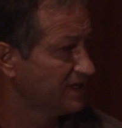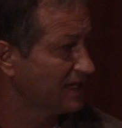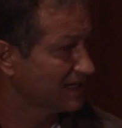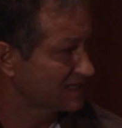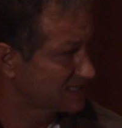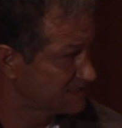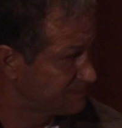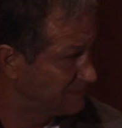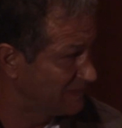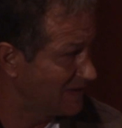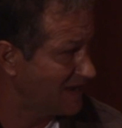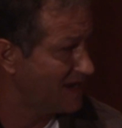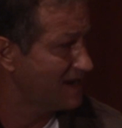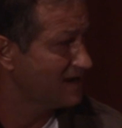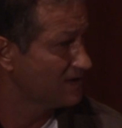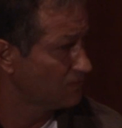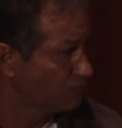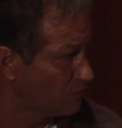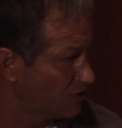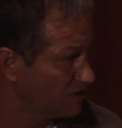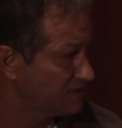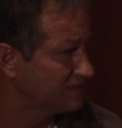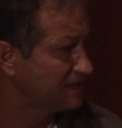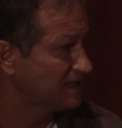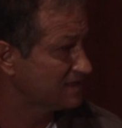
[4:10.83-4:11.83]
explain
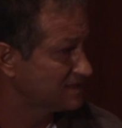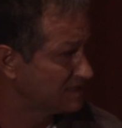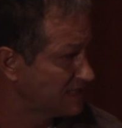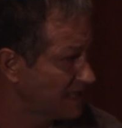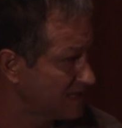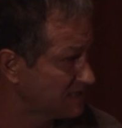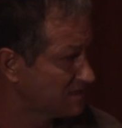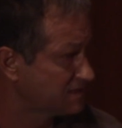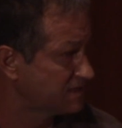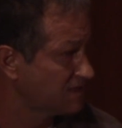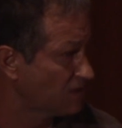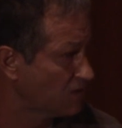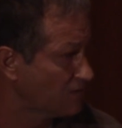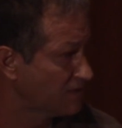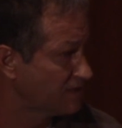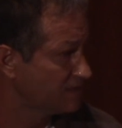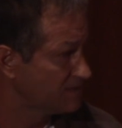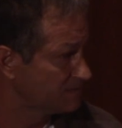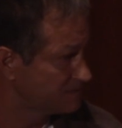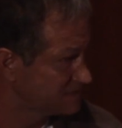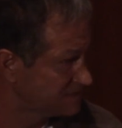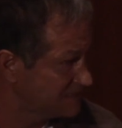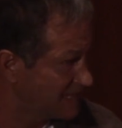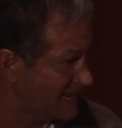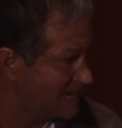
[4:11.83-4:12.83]
what does that slogan
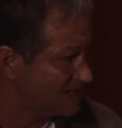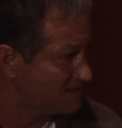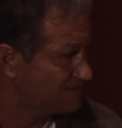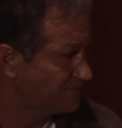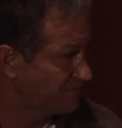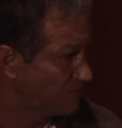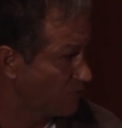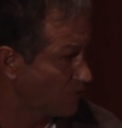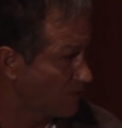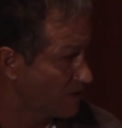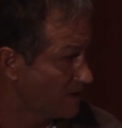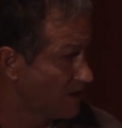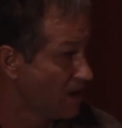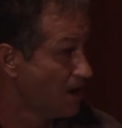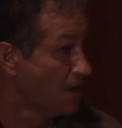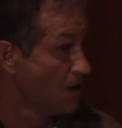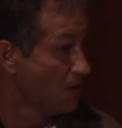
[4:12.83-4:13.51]
stand for.